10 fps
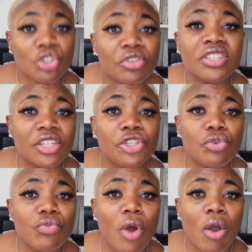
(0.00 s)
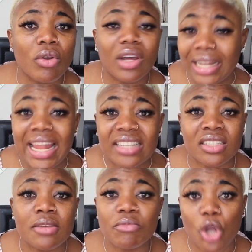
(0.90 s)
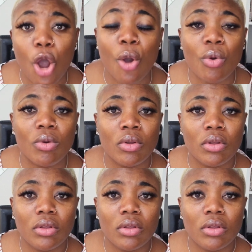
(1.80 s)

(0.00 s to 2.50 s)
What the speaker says: treating you wrong, let him go.